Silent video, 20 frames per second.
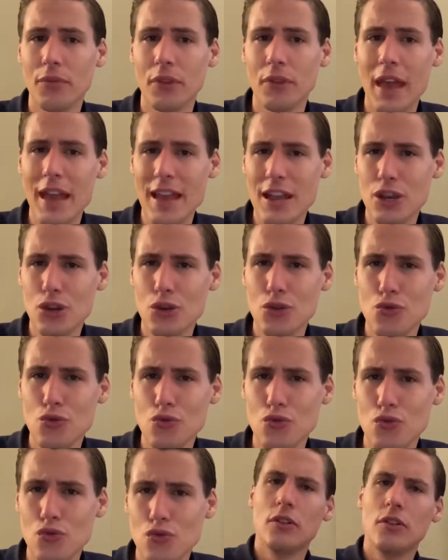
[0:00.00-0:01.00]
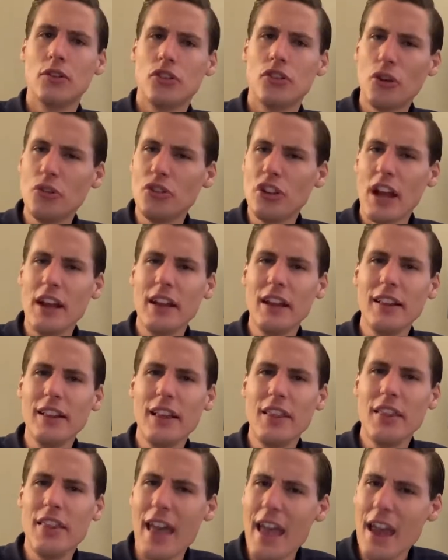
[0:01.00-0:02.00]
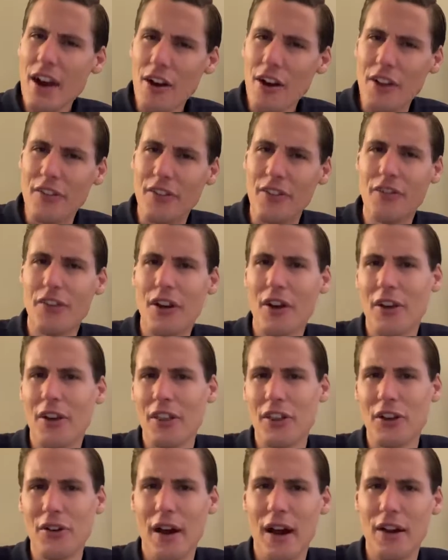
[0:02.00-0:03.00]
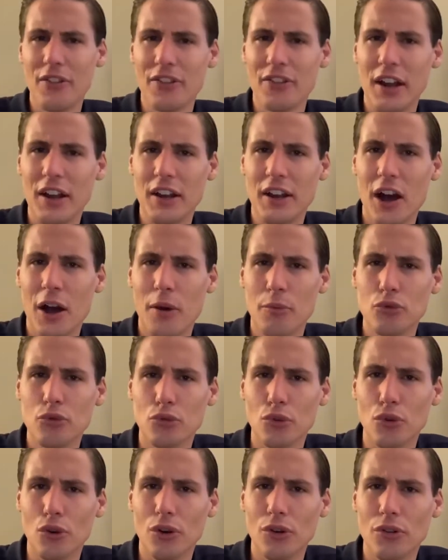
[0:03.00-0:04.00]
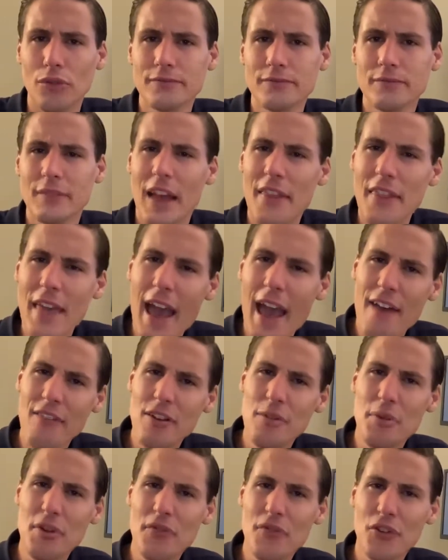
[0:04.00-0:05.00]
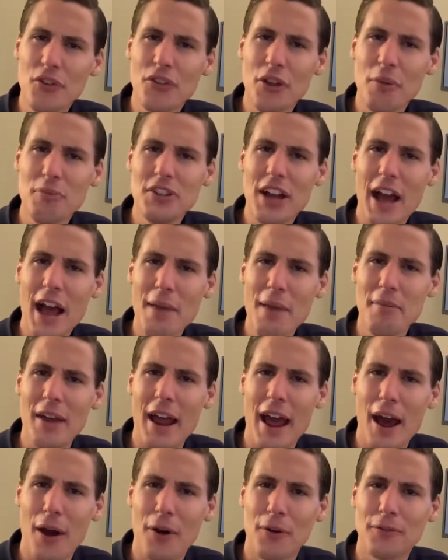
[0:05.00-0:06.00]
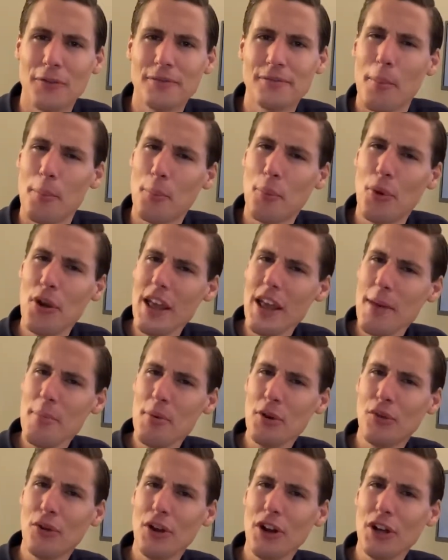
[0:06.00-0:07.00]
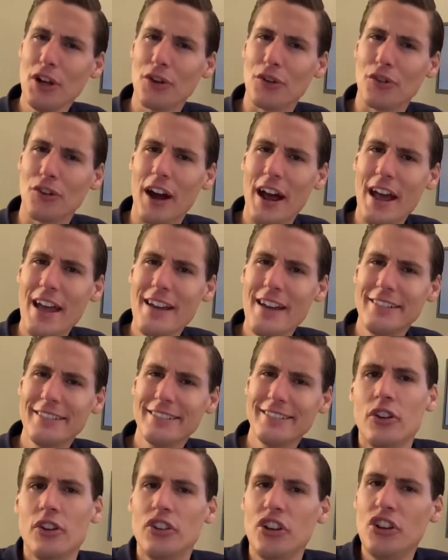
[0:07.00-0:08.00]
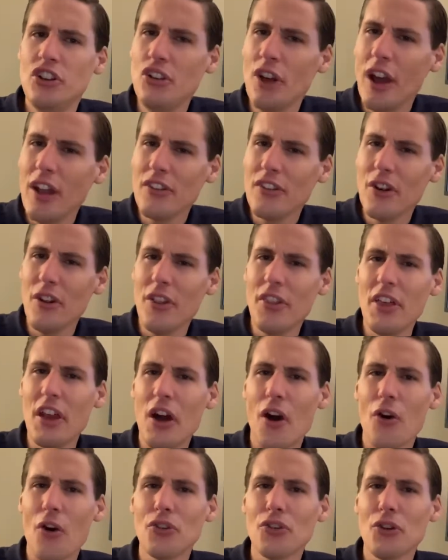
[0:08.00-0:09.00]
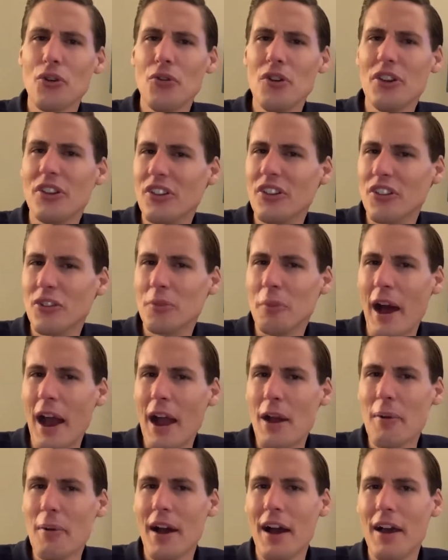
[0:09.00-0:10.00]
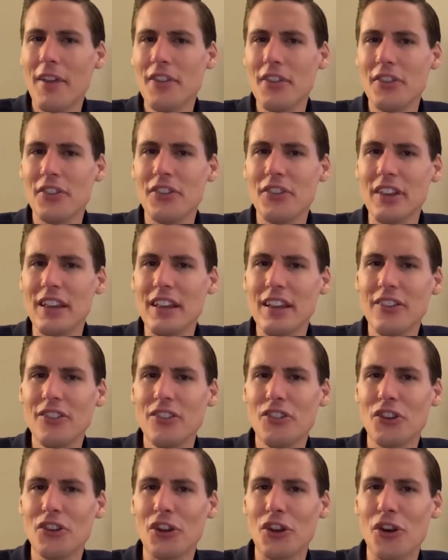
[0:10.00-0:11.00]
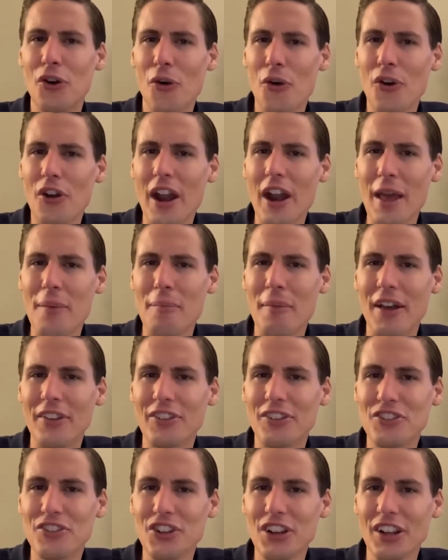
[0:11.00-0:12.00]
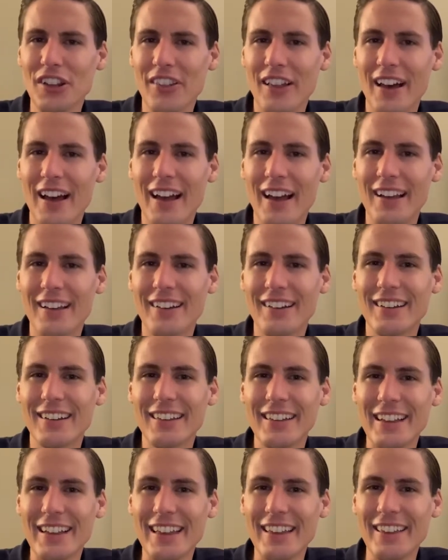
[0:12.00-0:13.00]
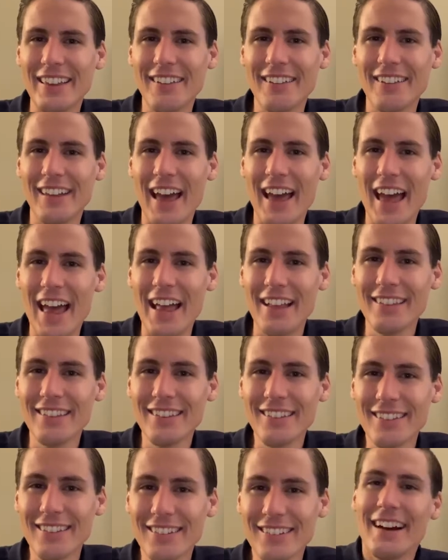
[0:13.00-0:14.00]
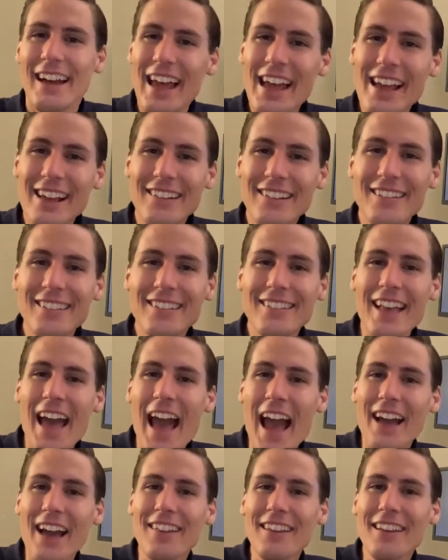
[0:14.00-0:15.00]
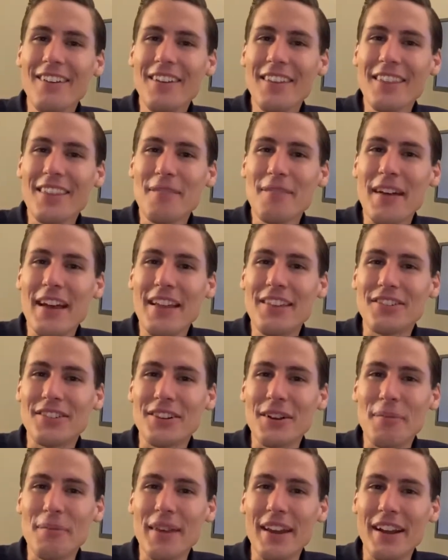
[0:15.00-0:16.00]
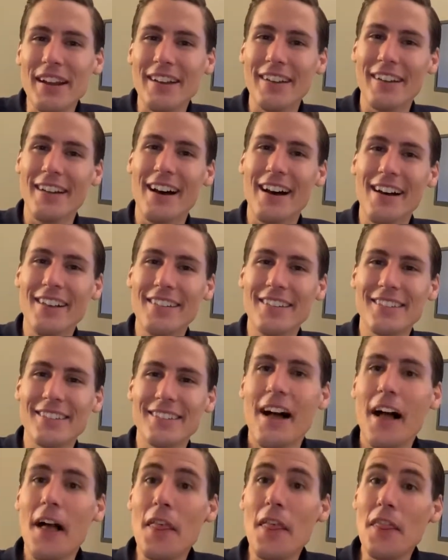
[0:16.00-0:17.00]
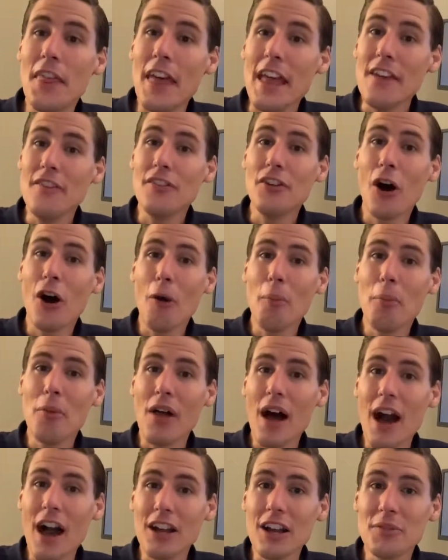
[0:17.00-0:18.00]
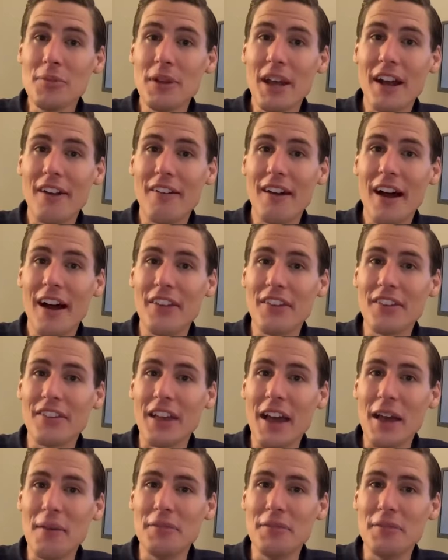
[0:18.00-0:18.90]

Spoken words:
8Coon. So technically they aren't even following the no outside comms rule. And they haven't been for some time now. Pretty hypocritical, right? Did you guys know that they also conspire behind the scenes to coordinate messaging like clicky little hens? Exactly what the mainstream media does. They even all blocked me at around the same